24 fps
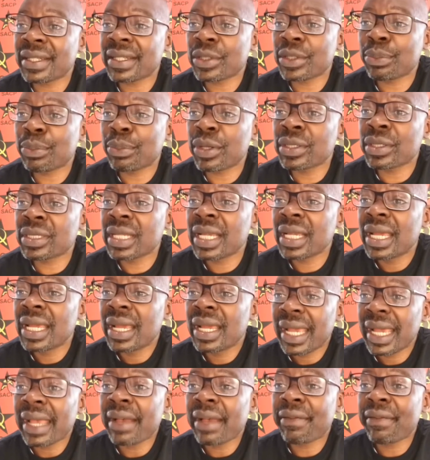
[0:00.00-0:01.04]
response
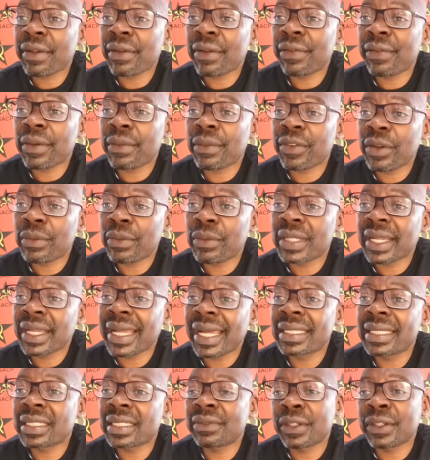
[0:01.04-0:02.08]
from the
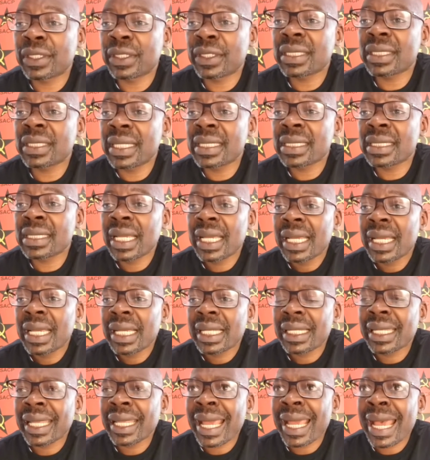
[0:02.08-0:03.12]
country. For instance,
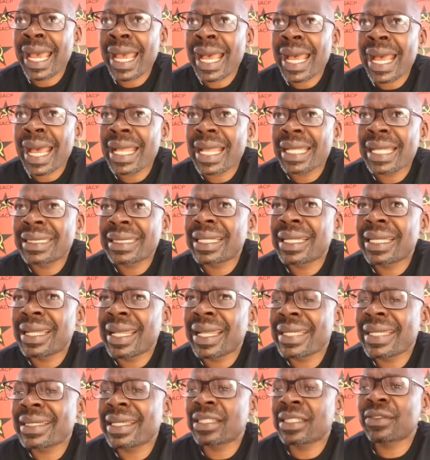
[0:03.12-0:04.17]
their
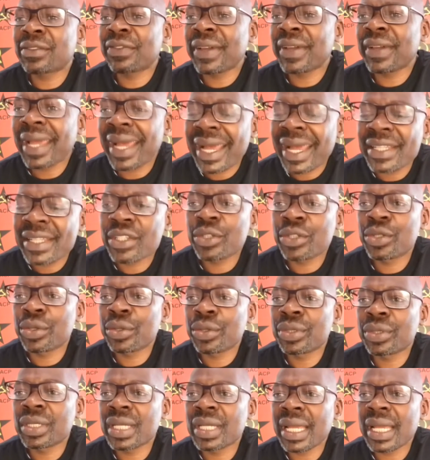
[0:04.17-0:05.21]
laissez-faire
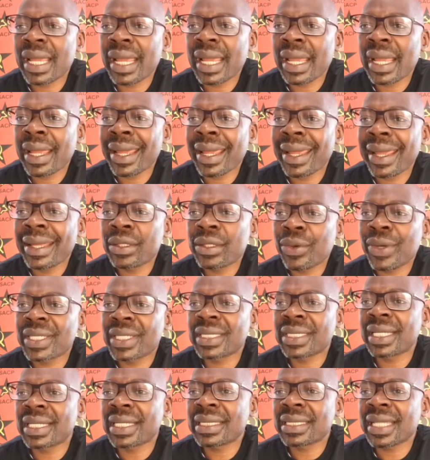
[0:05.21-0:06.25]
attitude
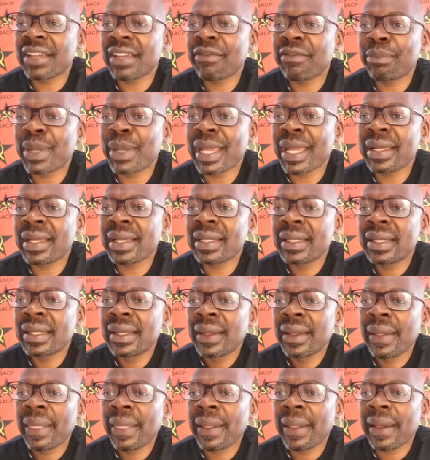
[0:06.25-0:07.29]
towards the Reserve Bank,
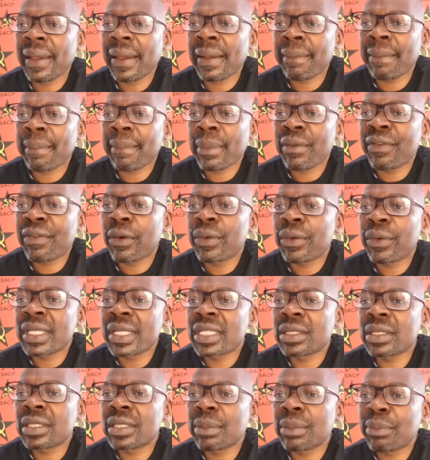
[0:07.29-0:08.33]
for
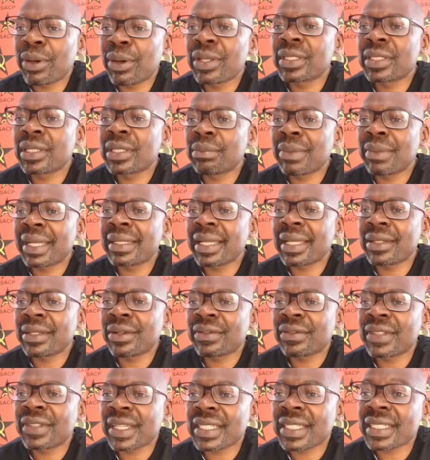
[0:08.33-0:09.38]
which the policy
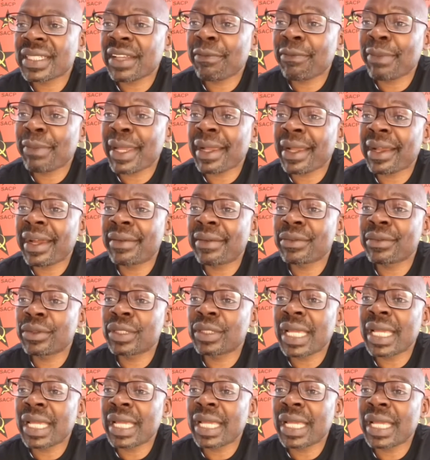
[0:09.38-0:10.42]
mandate of the Reserve Bank
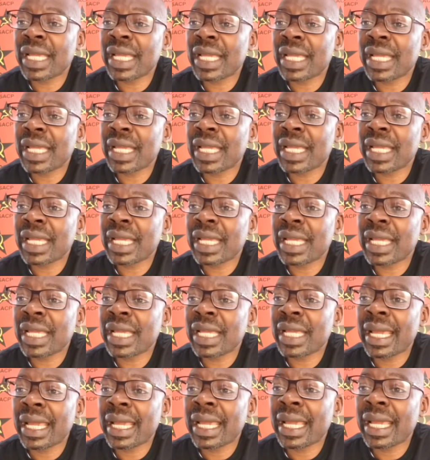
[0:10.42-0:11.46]
comes through the
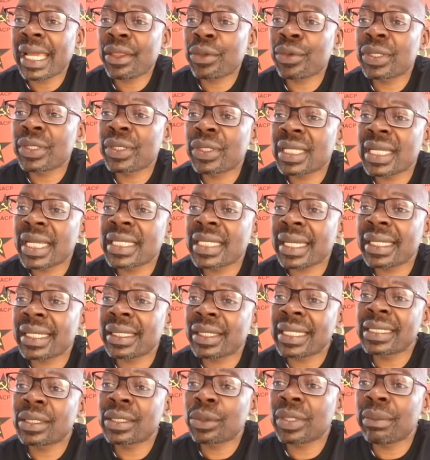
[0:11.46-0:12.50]
Treasury, that is through the
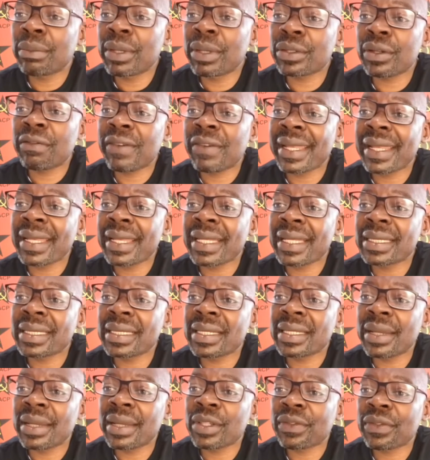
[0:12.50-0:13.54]
Minister of Finance in
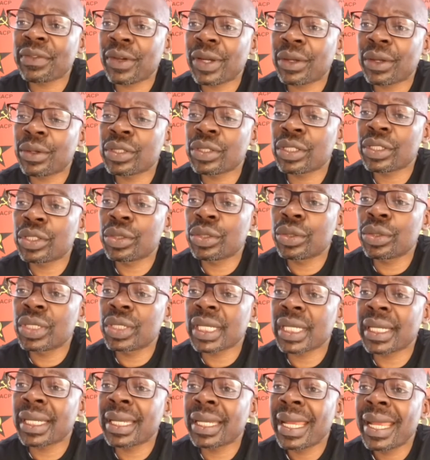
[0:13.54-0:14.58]
terms of our
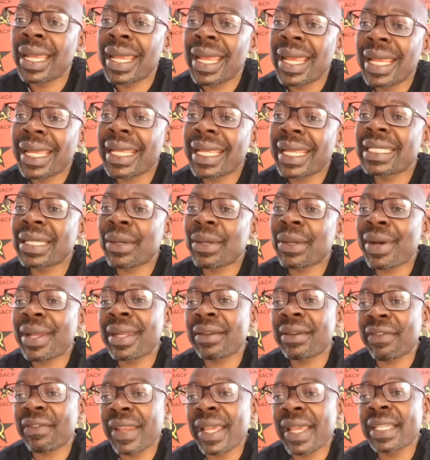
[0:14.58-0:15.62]
constitution. It's a one
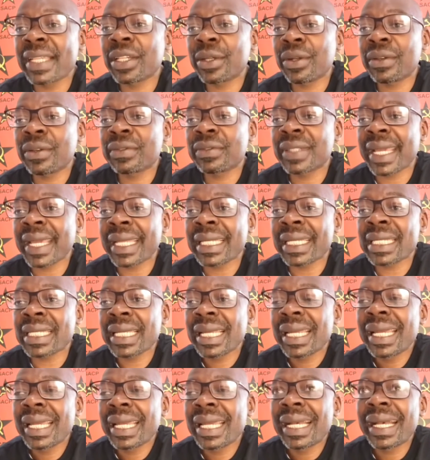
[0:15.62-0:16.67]
reflection of that.
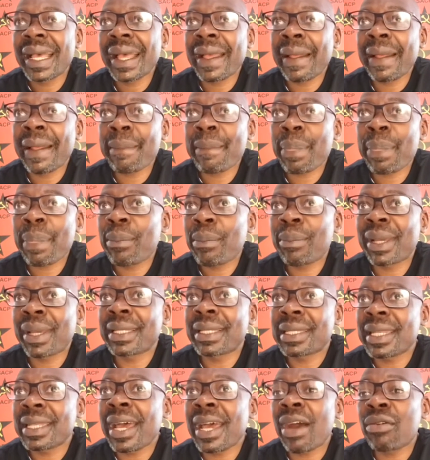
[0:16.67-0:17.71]

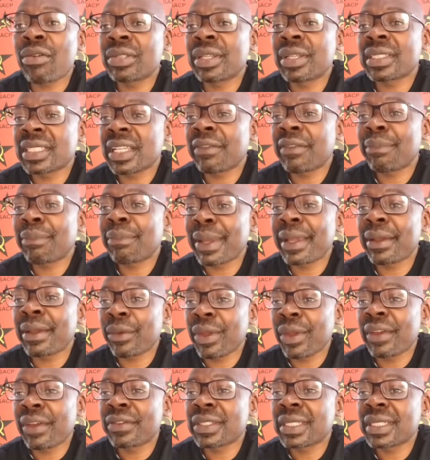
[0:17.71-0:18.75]
But now the Reserve Bank,
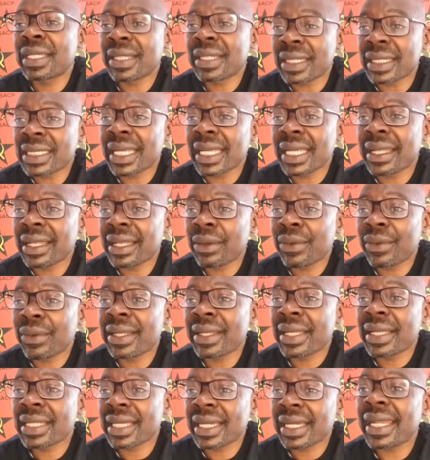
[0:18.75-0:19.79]
we have seen recently when
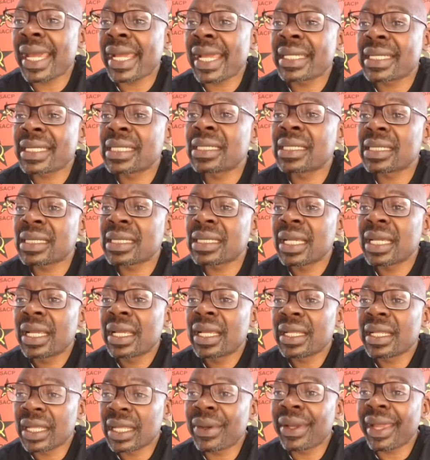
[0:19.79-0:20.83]
there's a crisis,
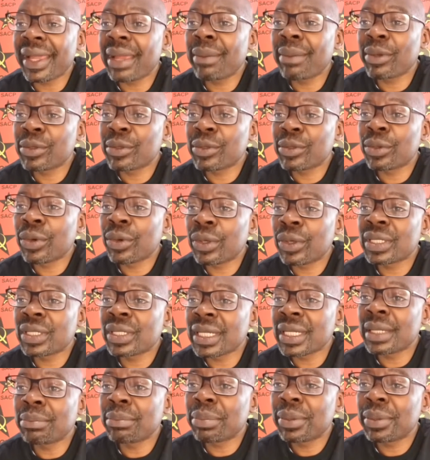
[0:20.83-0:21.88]
they were able to go
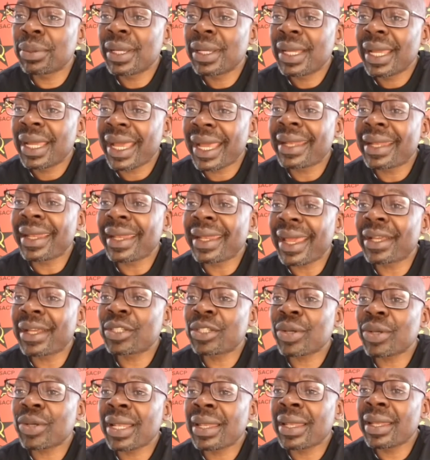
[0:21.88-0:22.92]
deep and
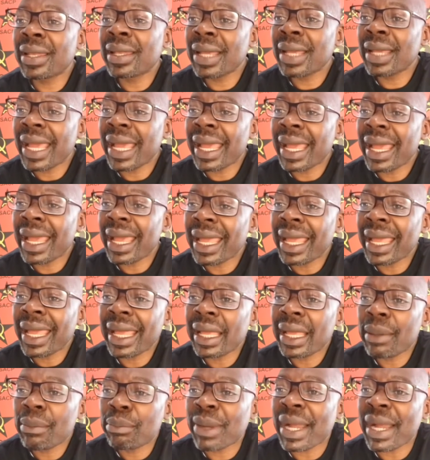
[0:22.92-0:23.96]
actually
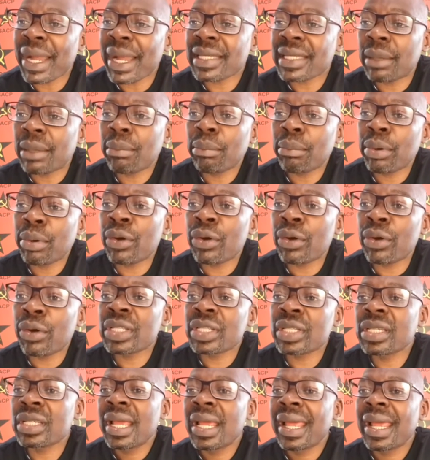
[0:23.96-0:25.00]
buy some
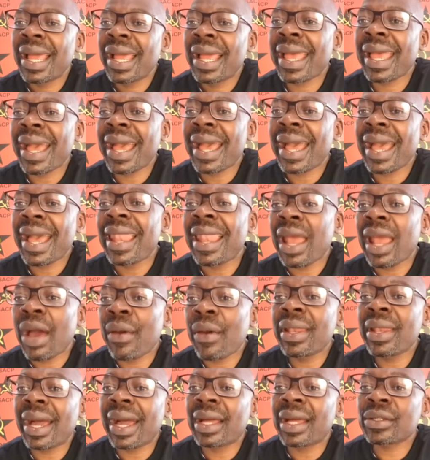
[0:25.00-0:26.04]
bonds,
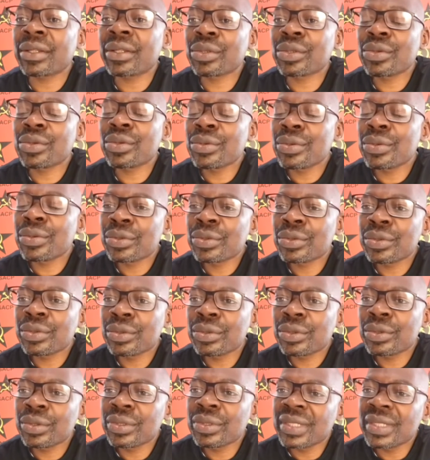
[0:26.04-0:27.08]
allowing us to
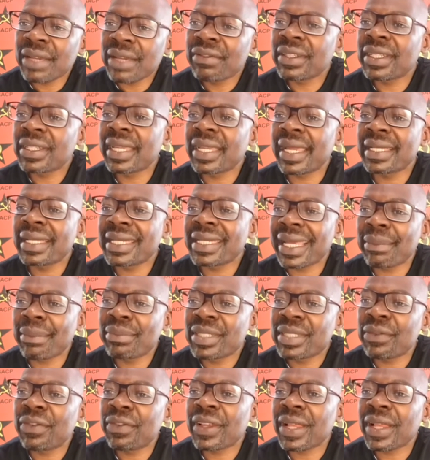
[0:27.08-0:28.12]
navigate a
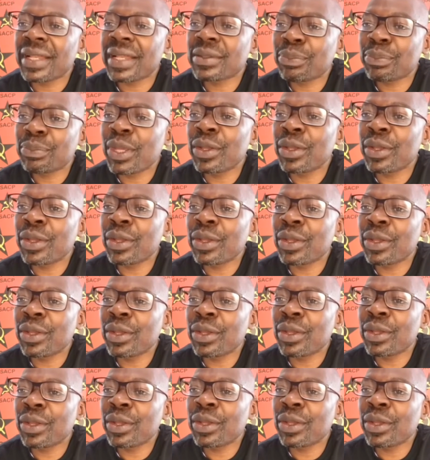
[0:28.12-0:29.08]
difficult period.